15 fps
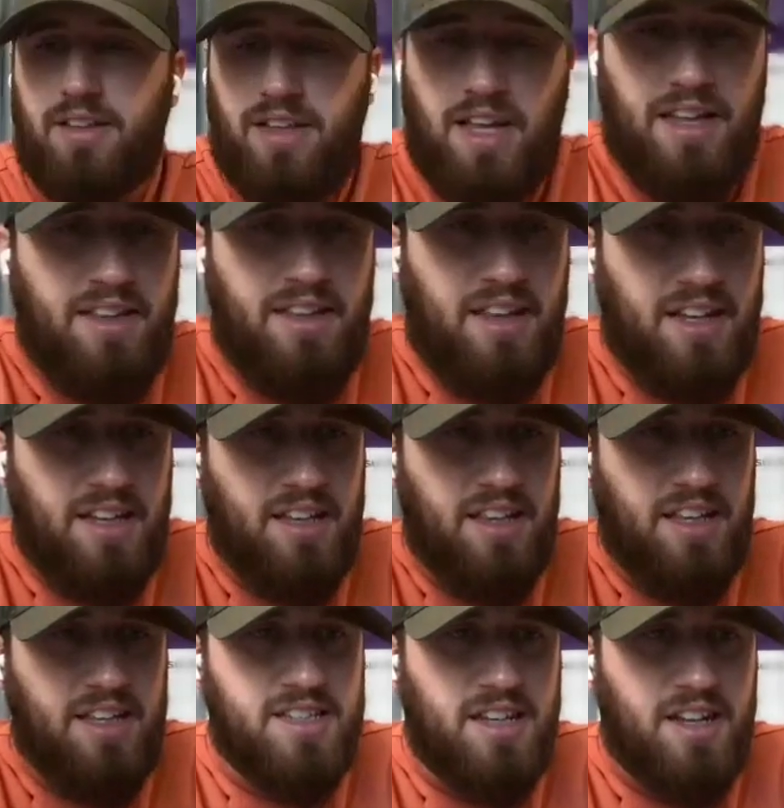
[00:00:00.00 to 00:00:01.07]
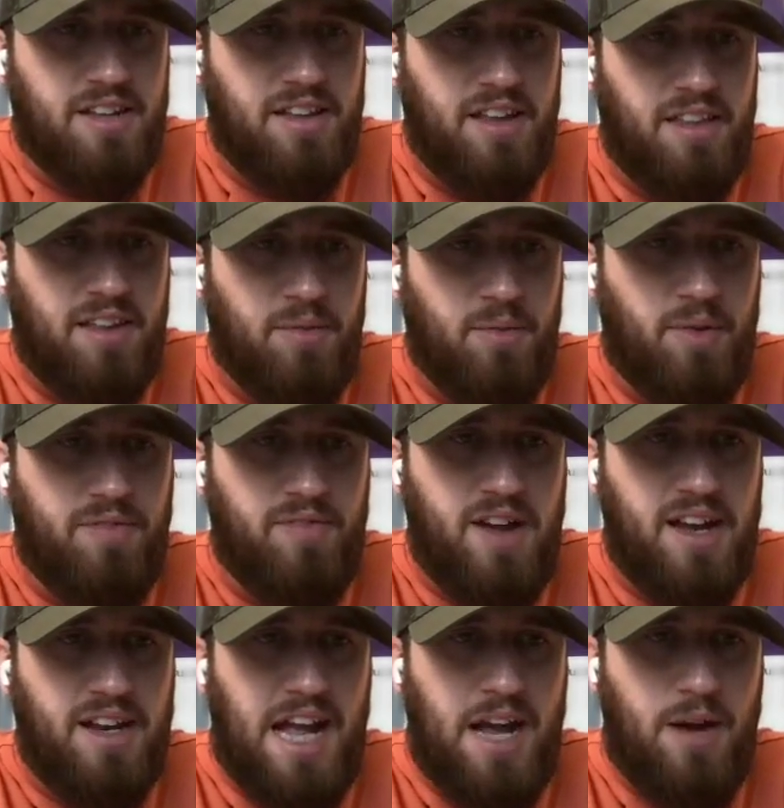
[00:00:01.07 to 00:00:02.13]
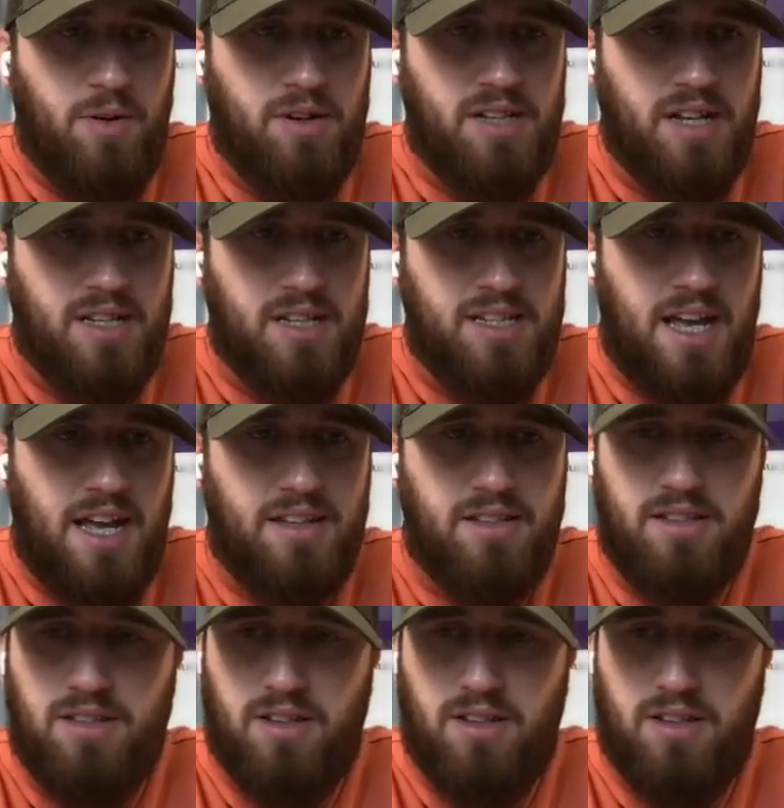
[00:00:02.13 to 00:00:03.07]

like you said, I think we've got an hour set aside,